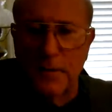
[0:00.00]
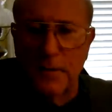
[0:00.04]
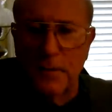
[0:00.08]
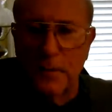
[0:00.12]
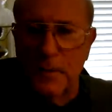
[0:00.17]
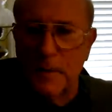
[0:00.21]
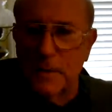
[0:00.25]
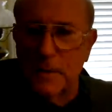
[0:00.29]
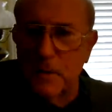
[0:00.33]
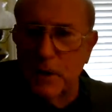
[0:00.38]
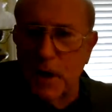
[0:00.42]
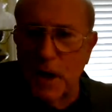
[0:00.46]

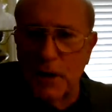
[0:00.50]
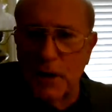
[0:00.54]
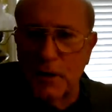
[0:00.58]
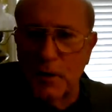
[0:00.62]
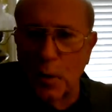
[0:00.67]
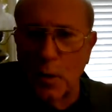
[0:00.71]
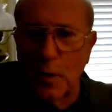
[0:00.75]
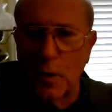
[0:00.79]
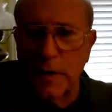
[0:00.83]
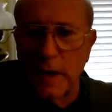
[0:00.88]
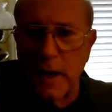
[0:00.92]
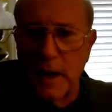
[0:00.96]

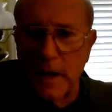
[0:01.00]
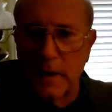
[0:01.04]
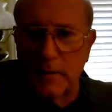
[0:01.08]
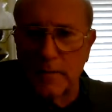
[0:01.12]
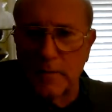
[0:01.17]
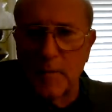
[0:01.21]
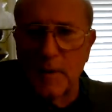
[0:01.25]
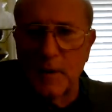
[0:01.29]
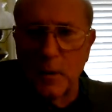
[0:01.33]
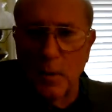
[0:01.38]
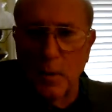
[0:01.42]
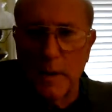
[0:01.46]

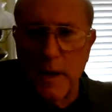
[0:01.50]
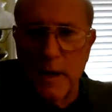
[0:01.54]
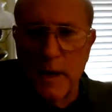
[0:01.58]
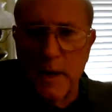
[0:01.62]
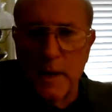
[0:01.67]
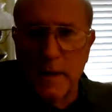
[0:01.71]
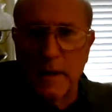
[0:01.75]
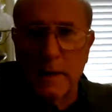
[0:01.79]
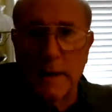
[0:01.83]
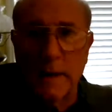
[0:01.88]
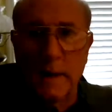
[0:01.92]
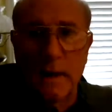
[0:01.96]
go
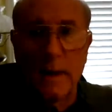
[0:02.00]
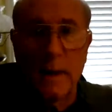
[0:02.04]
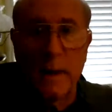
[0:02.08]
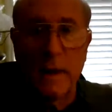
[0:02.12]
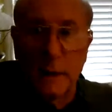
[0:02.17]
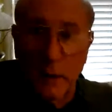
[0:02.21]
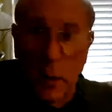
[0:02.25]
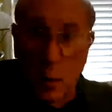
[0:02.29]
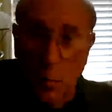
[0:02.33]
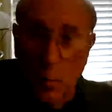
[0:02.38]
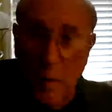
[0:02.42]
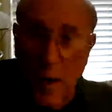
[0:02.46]
back and
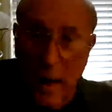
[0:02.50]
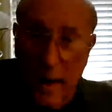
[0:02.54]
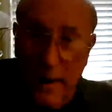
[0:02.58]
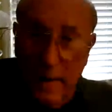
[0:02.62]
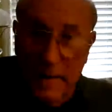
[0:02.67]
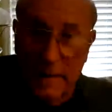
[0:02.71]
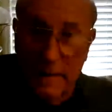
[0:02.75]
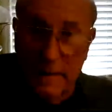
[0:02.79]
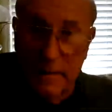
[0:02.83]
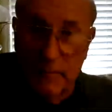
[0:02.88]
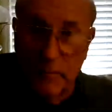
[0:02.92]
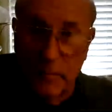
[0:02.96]
read that.
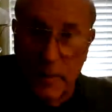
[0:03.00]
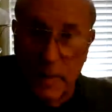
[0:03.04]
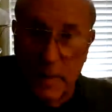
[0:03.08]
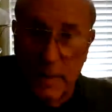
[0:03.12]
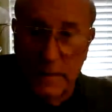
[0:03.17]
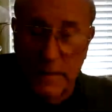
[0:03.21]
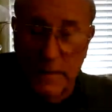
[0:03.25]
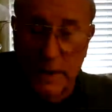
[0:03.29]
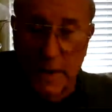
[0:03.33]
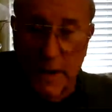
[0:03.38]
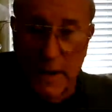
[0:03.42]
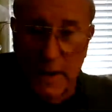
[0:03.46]
Think
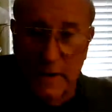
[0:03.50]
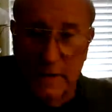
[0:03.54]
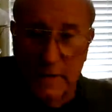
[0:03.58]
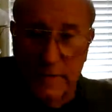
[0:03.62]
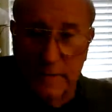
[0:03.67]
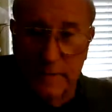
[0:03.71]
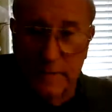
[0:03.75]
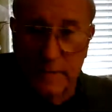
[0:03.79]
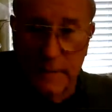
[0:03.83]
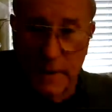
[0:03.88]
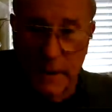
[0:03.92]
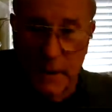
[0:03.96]
about that.
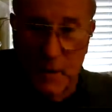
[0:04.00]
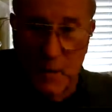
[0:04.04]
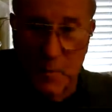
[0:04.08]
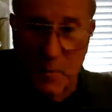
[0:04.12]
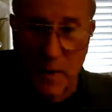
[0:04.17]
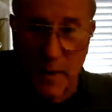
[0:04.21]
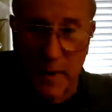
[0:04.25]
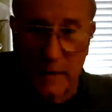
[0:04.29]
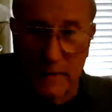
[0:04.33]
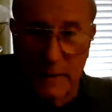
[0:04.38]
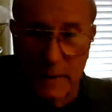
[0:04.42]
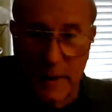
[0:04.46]

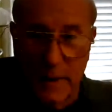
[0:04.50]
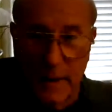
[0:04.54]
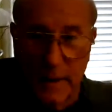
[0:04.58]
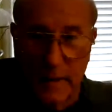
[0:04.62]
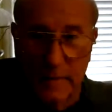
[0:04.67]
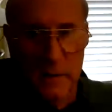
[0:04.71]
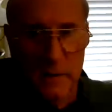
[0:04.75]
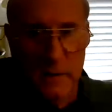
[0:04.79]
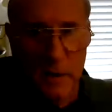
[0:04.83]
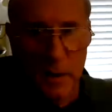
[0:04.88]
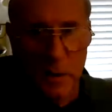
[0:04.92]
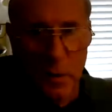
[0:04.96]
Somebody might
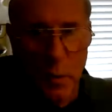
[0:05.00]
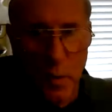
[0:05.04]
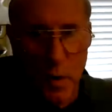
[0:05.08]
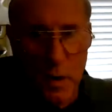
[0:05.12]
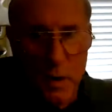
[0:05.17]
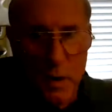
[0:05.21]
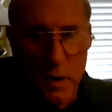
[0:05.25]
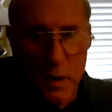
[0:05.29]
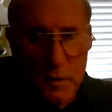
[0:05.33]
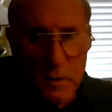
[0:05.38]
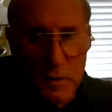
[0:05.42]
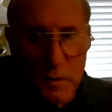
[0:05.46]
ask you a
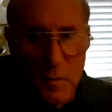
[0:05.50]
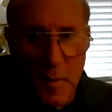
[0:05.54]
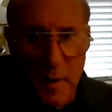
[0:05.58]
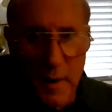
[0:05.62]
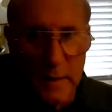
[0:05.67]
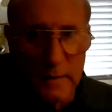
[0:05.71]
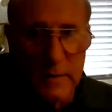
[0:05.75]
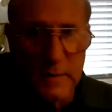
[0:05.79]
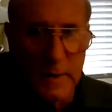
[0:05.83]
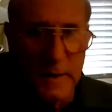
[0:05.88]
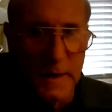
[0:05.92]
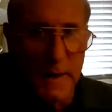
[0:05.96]
question about
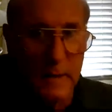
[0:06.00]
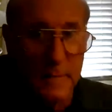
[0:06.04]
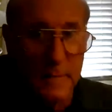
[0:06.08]
that.